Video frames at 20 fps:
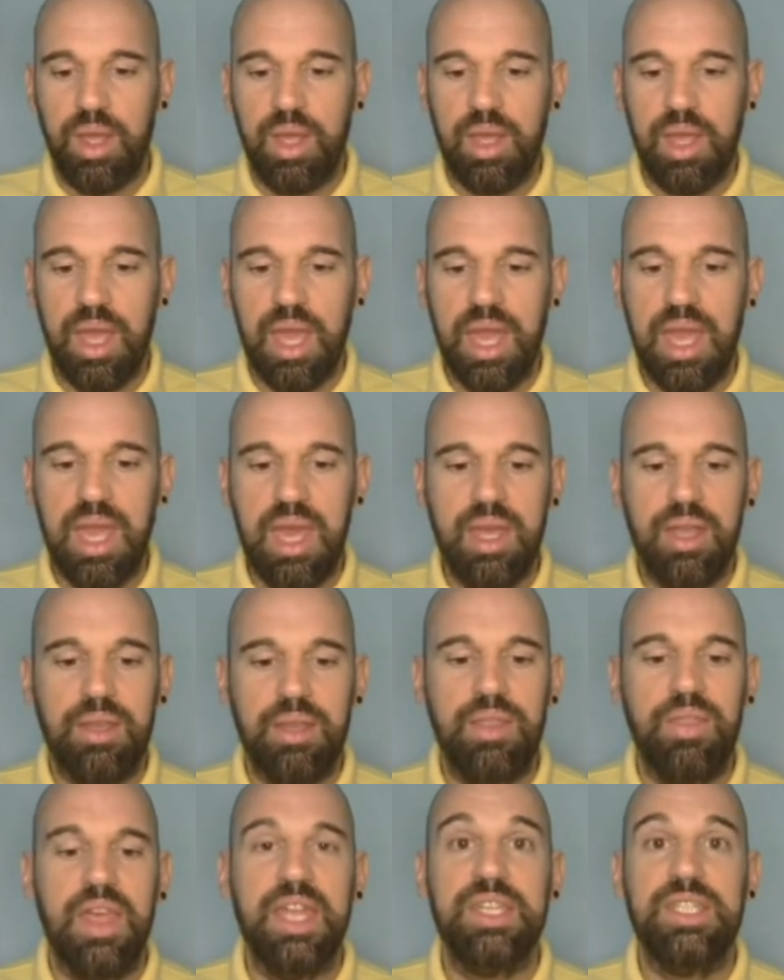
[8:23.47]
and
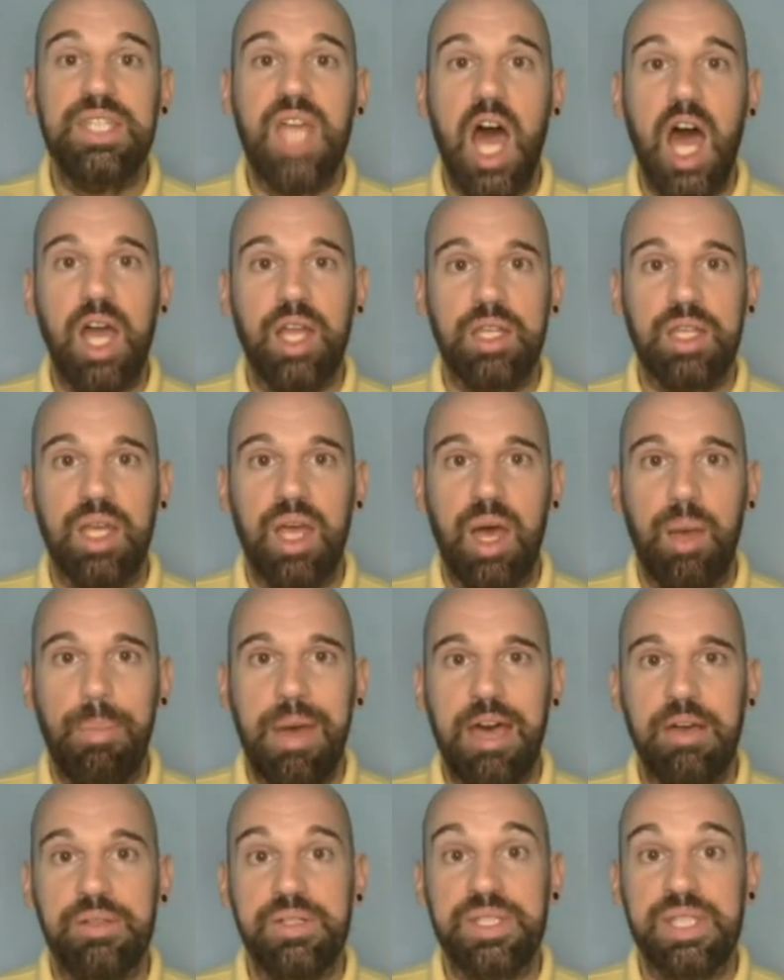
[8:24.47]
they talk
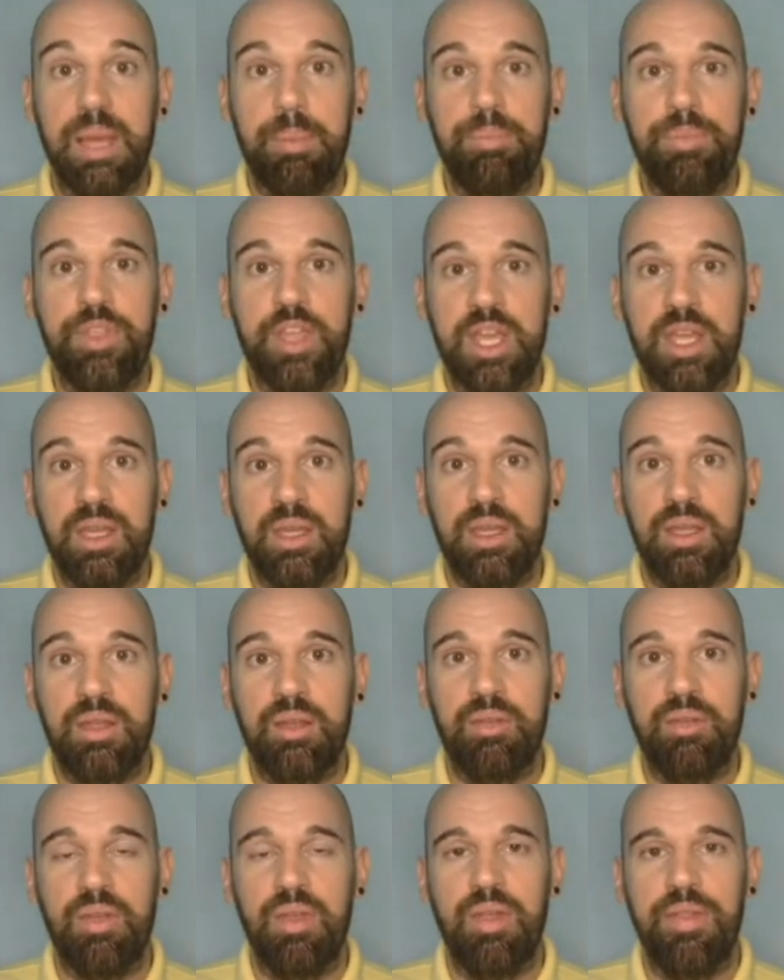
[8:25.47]
about something
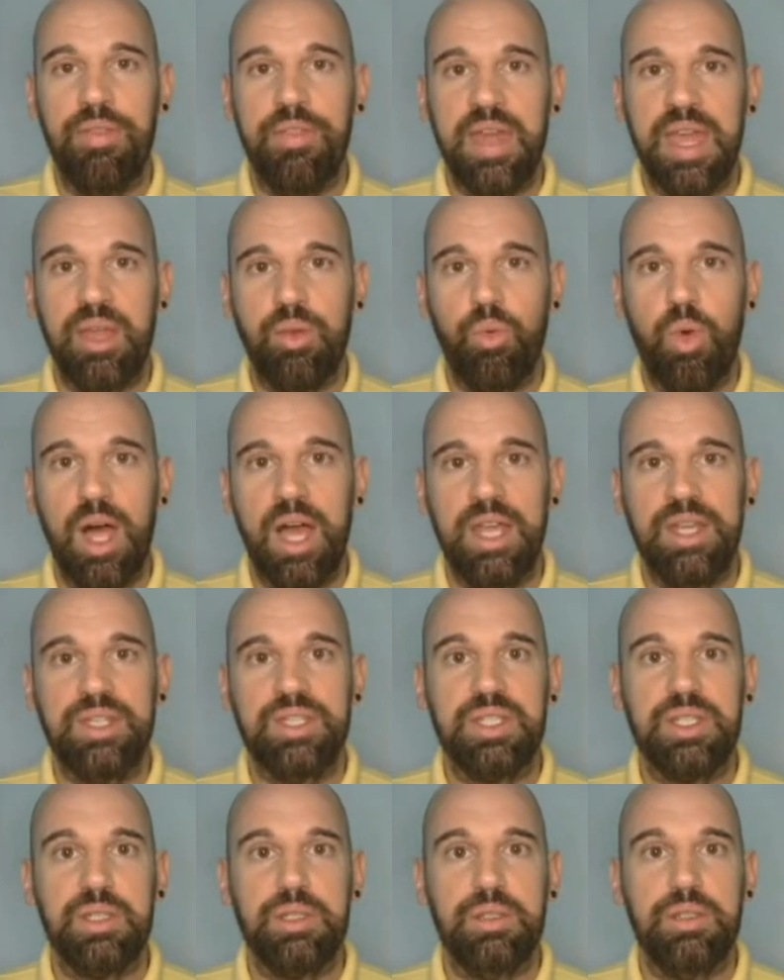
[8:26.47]
they want
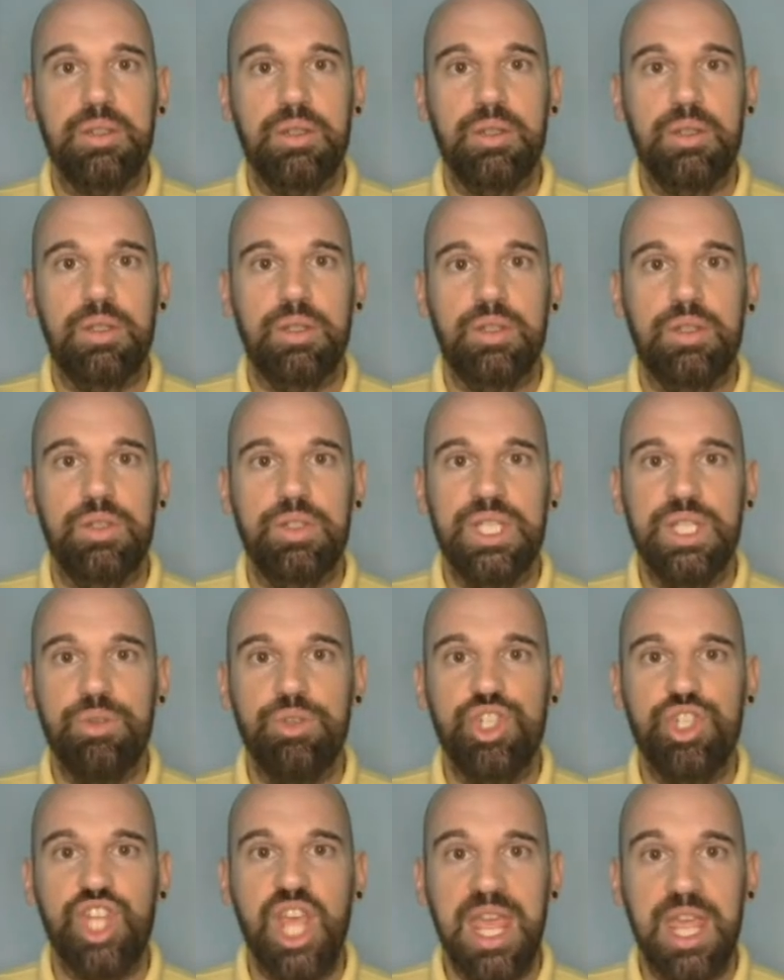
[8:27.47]
to
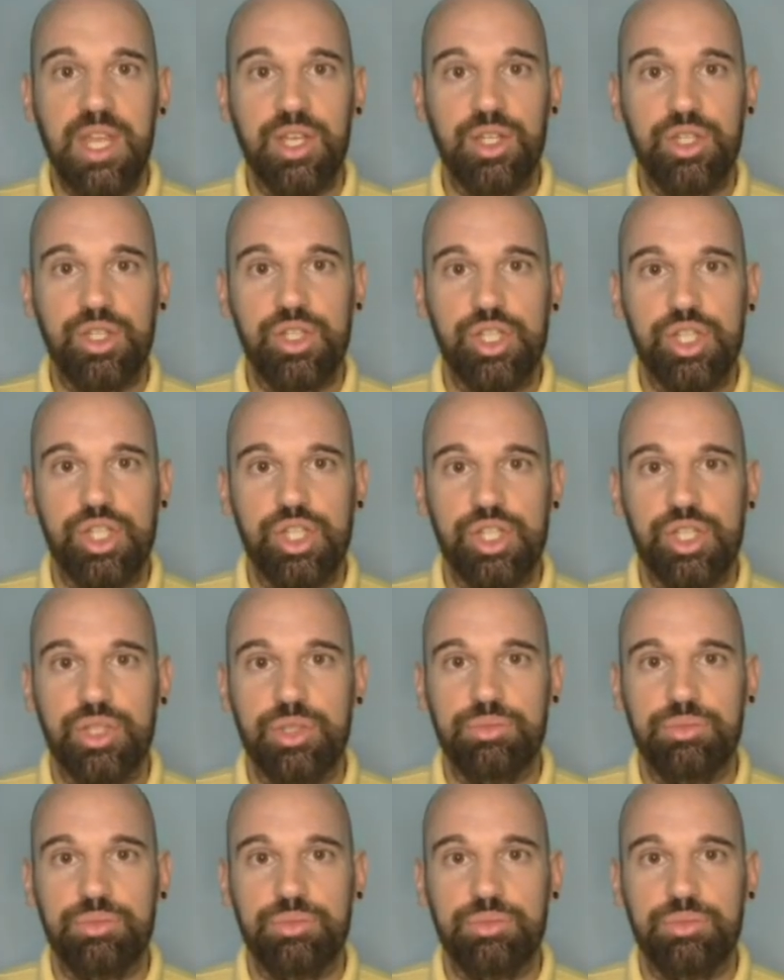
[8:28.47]
change.